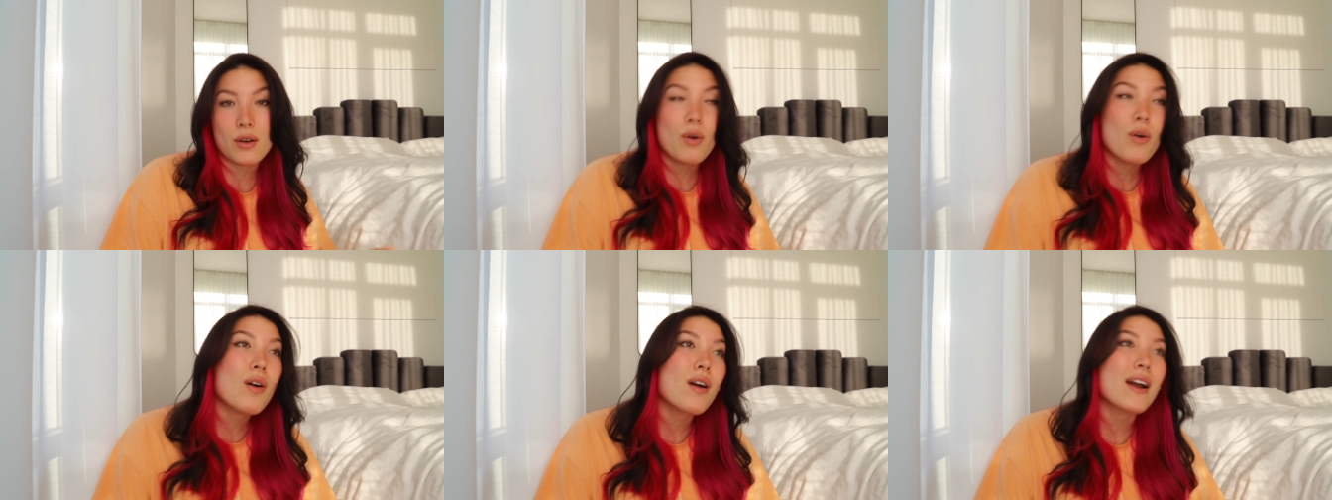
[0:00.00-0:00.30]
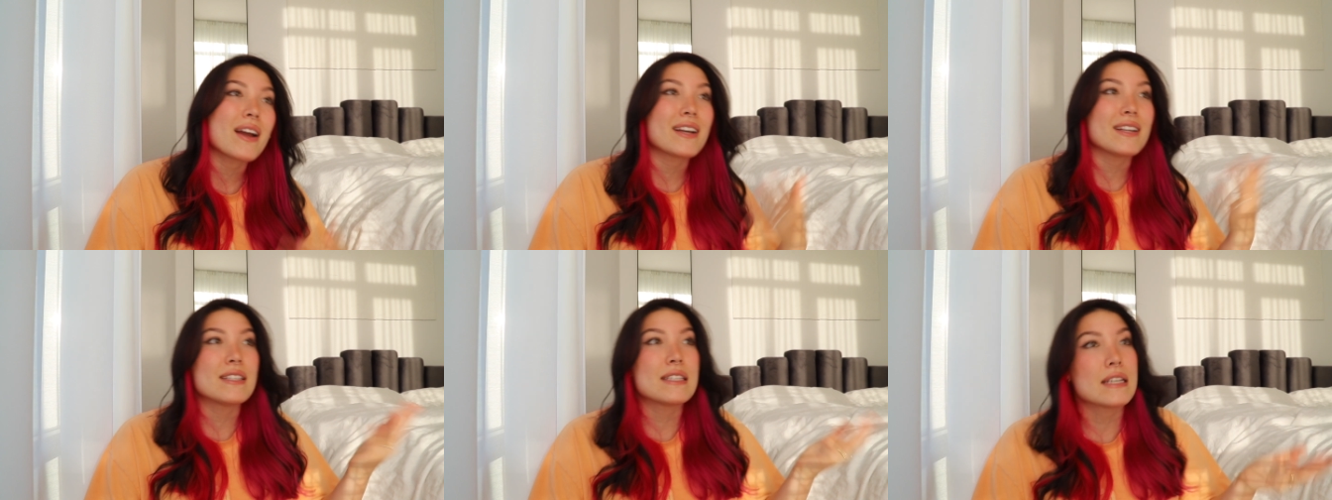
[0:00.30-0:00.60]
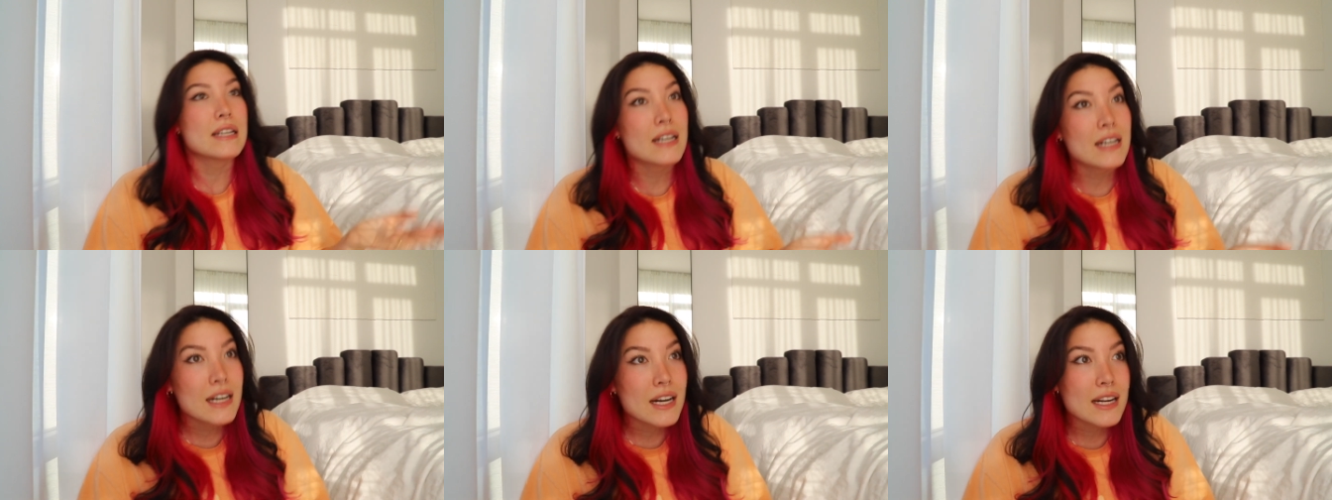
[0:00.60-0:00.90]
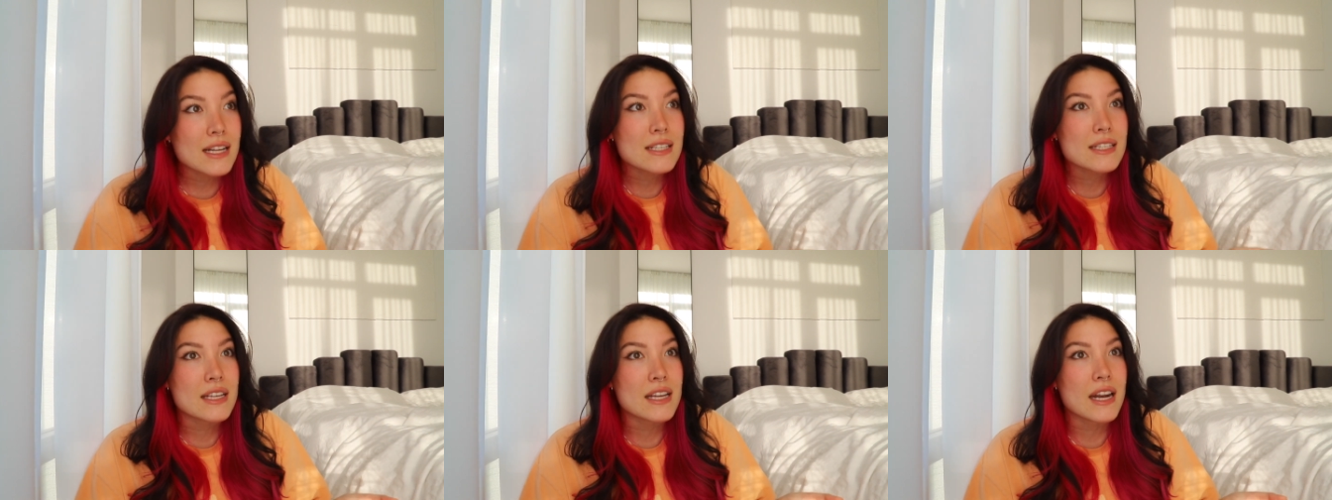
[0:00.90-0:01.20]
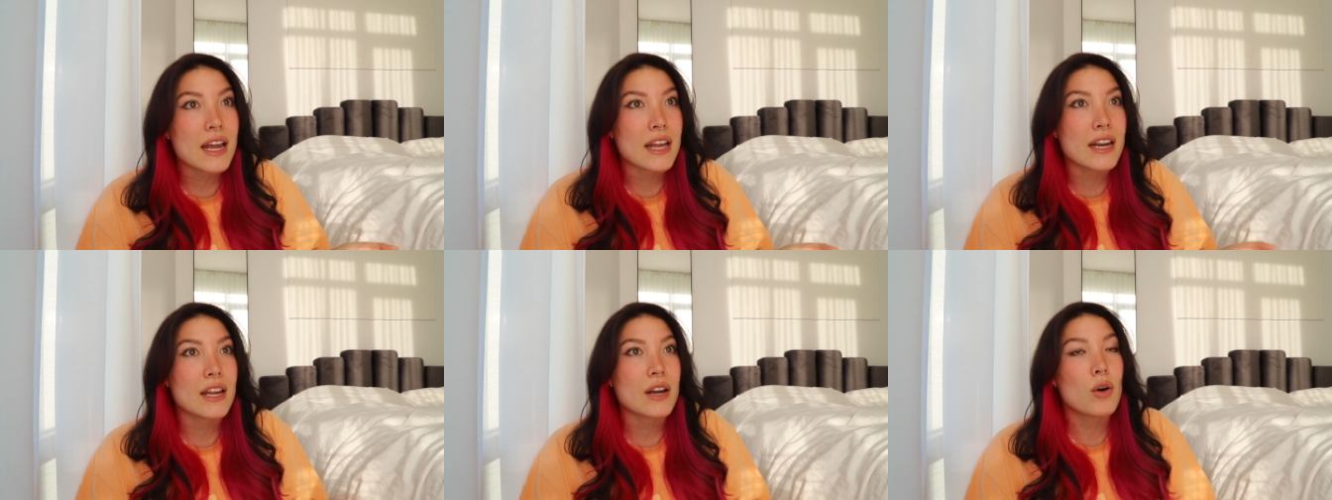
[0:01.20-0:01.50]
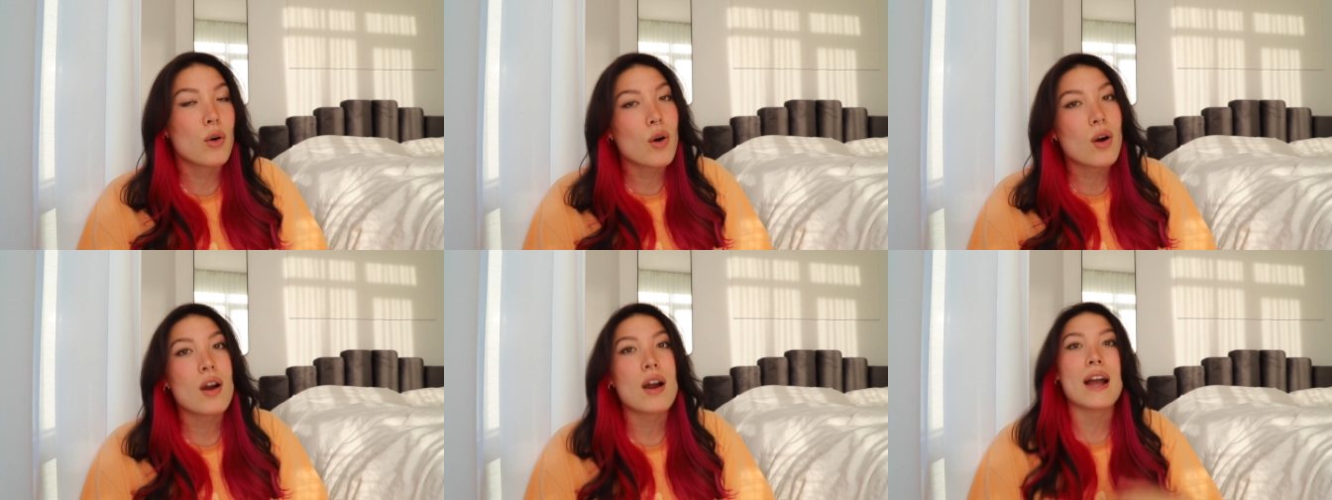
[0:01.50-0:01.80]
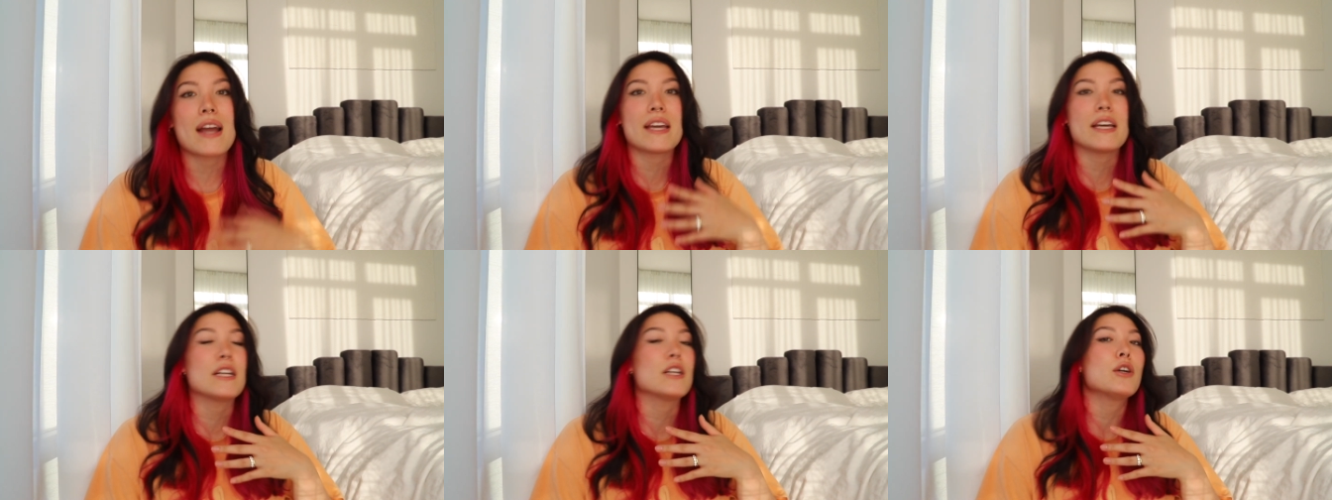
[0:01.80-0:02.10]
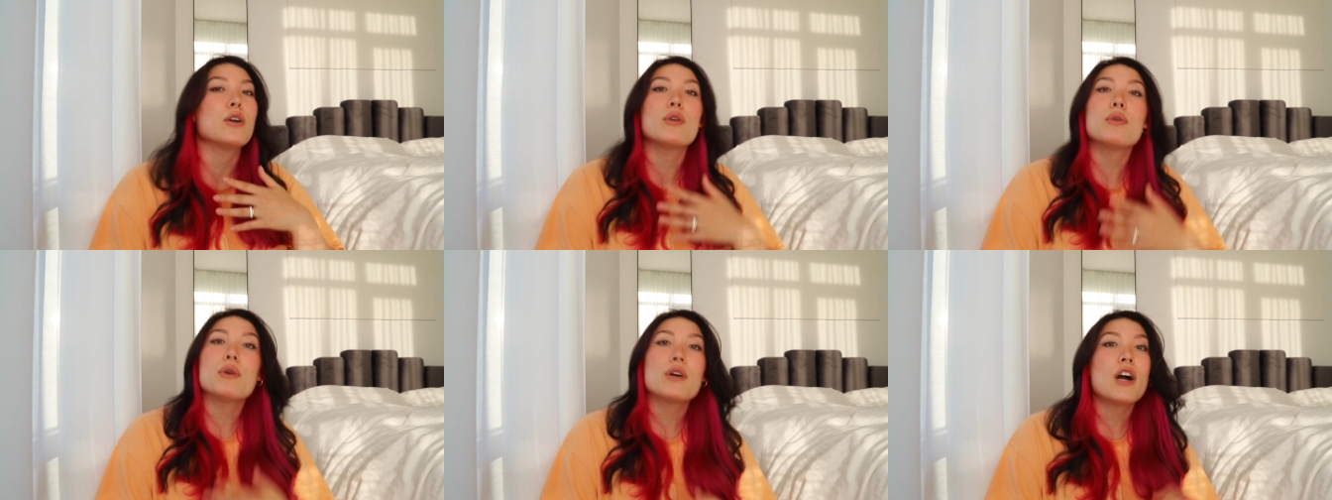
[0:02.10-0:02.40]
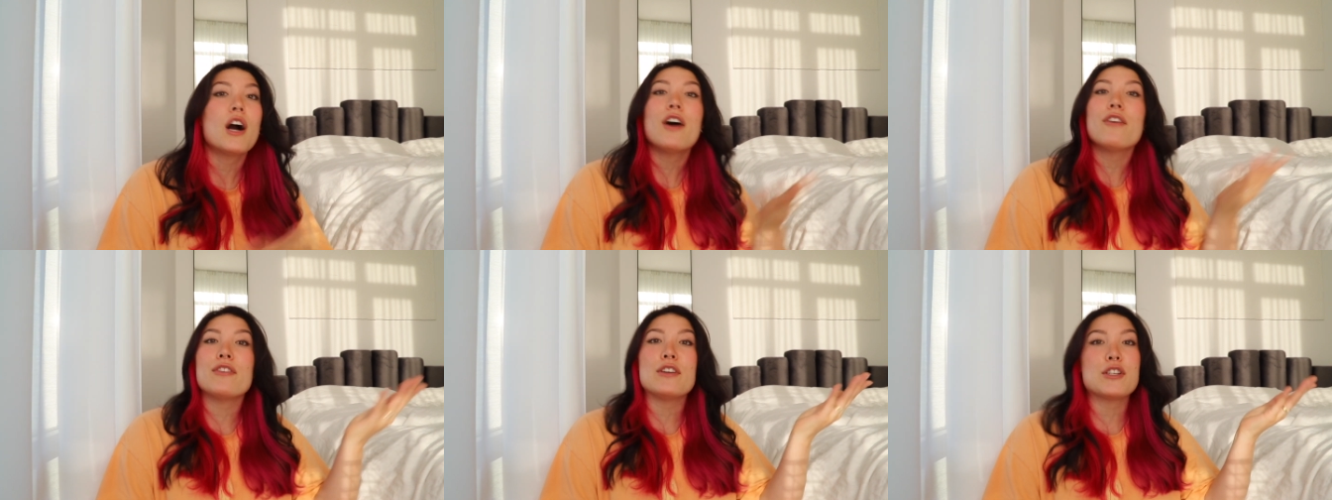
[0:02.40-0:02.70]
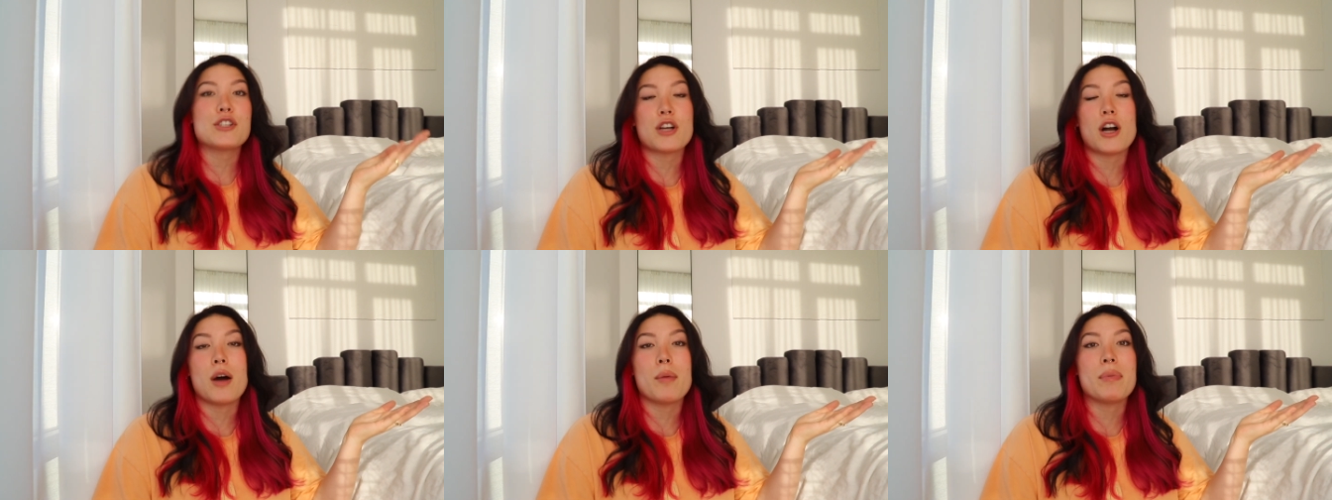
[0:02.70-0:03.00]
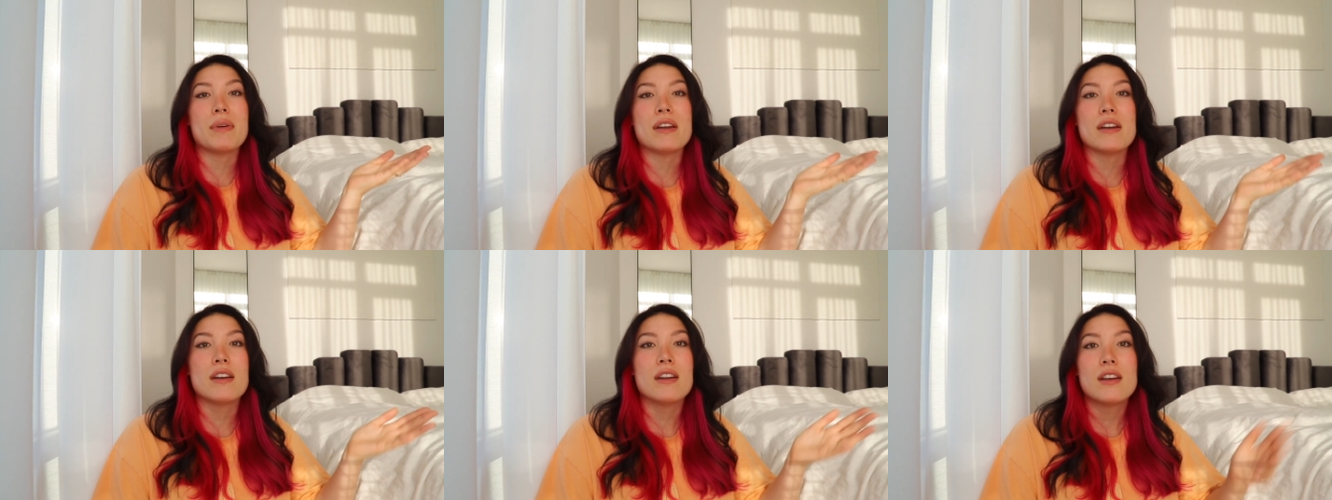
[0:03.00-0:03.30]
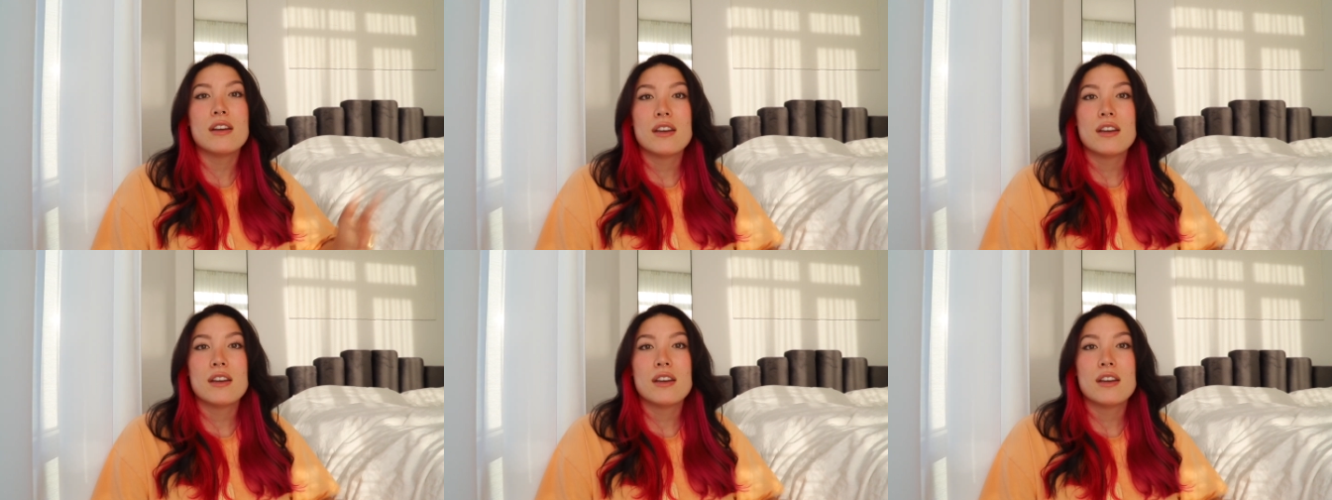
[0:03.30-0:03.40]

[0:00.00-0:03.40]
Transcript: or I can sit at a desk and edit, or I can go to a coffee shop and